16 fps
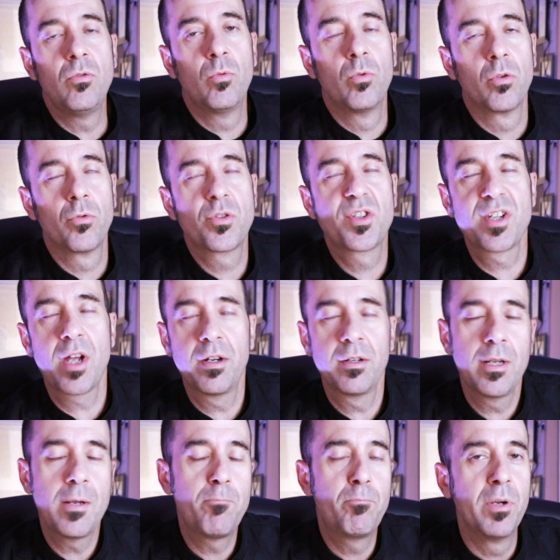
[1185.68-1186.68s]
we're
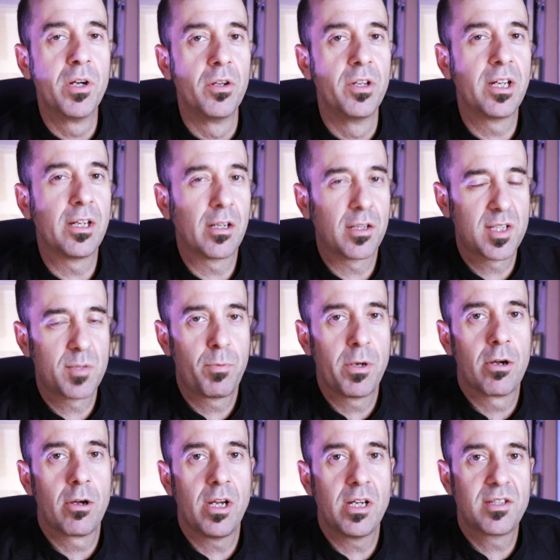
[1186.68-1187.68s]
suddenly building
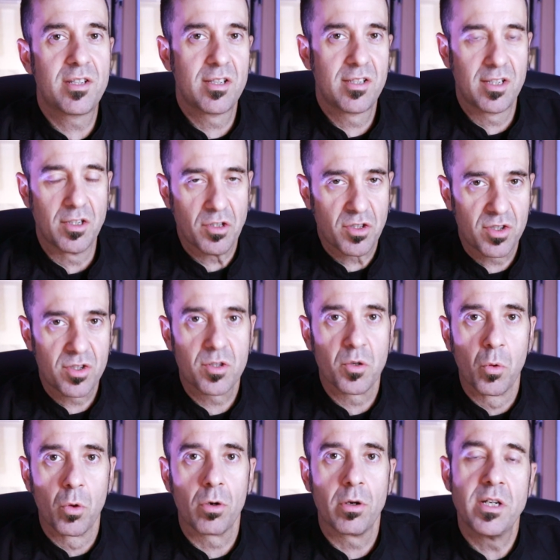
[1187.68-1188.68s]
experiences and
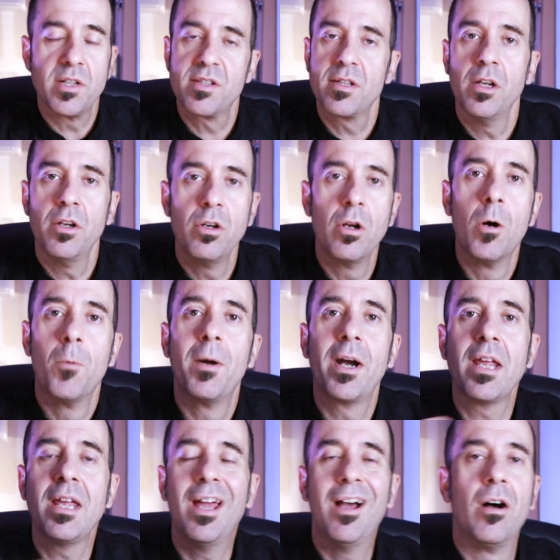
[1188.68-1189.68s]
stories that
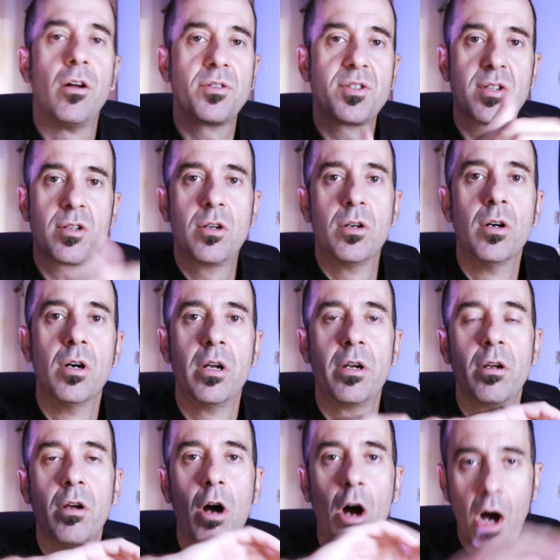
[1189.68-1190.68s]
nobody else
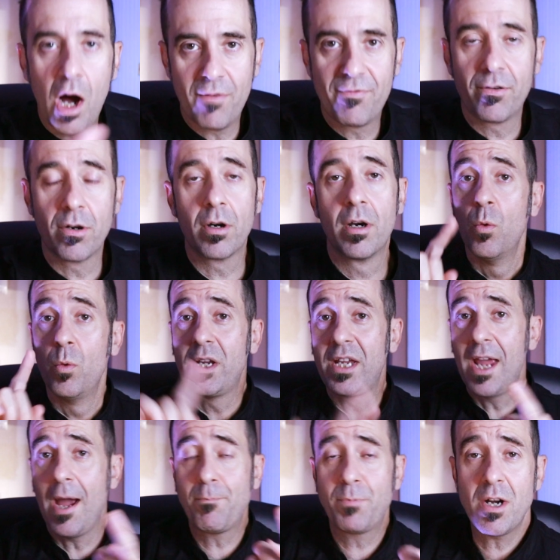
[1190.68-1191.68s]
could offer. We
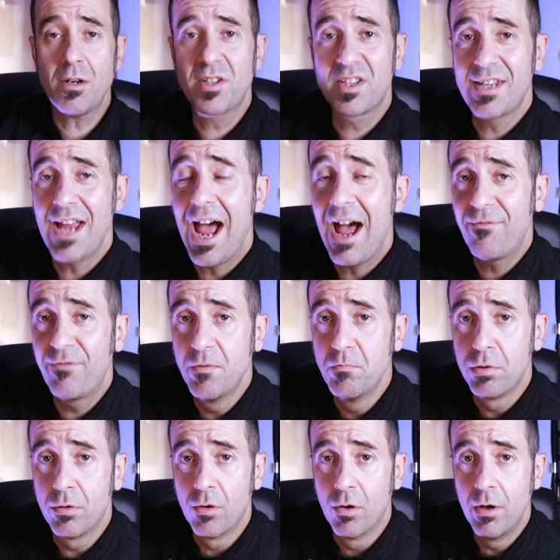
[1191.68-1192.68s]
kept our staff
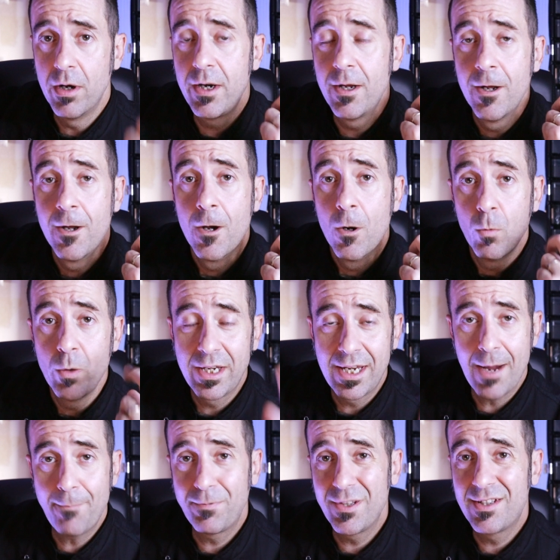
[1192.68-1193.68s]
employed. We
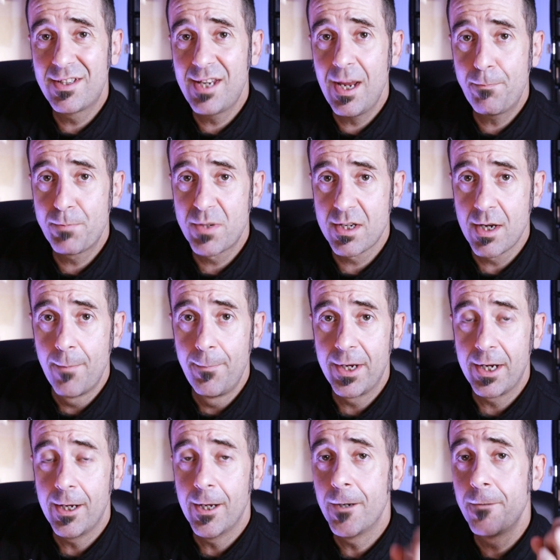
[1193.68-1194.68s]
kept the tips
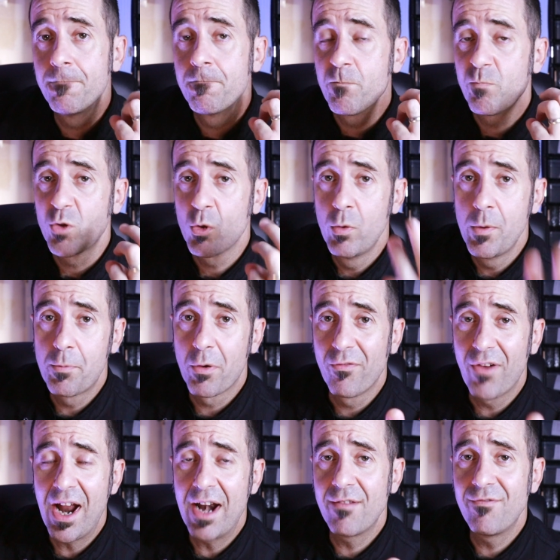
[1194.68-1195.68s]
coming in. We
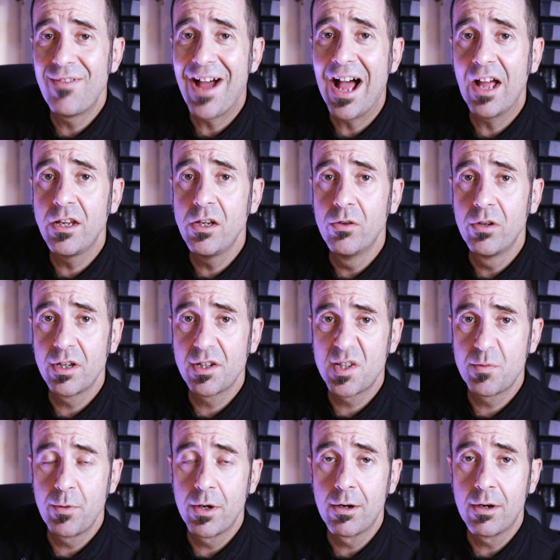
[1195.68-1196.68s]
provided value and
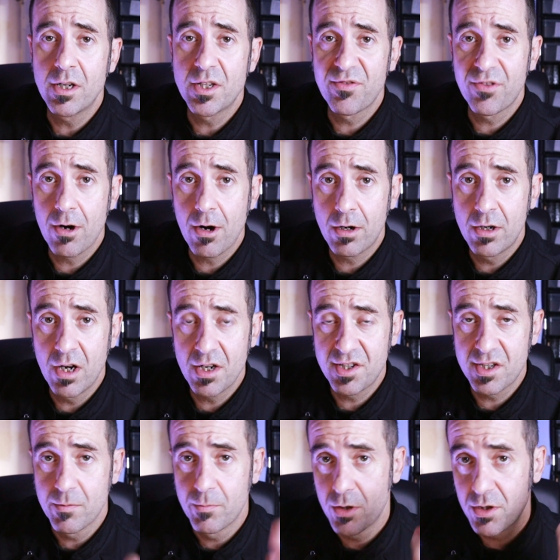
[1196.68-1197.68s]
experience for our
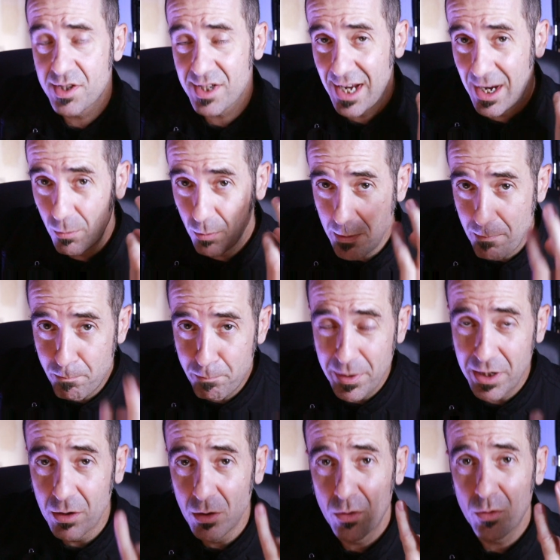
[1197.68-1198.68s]
customers, and we
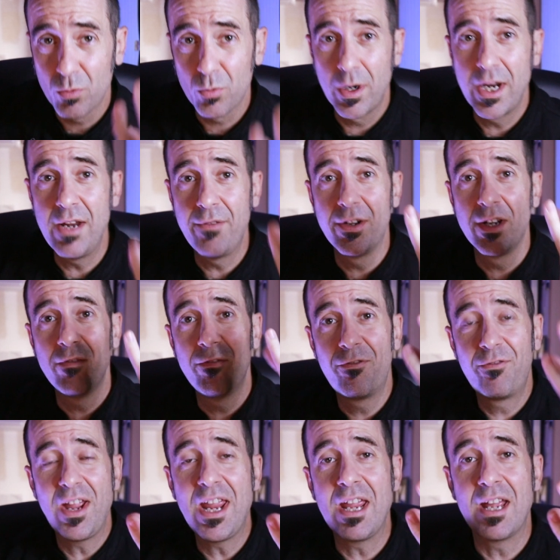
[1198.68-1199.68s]
built raving
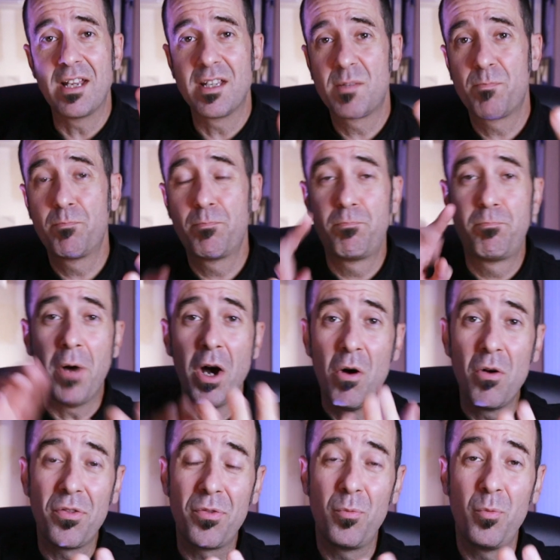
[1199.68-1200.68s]
fans,
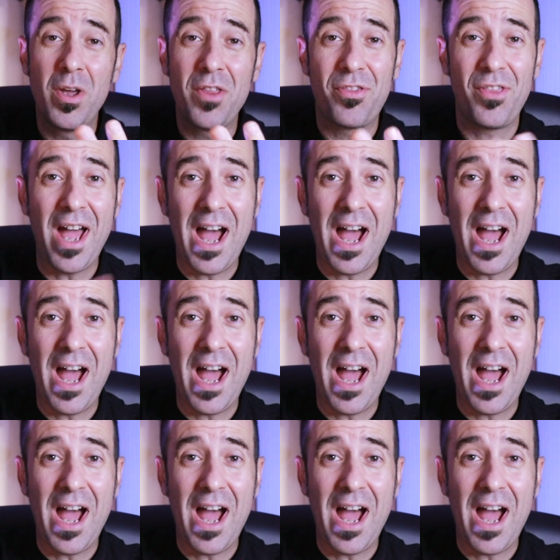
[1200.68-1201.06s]
both with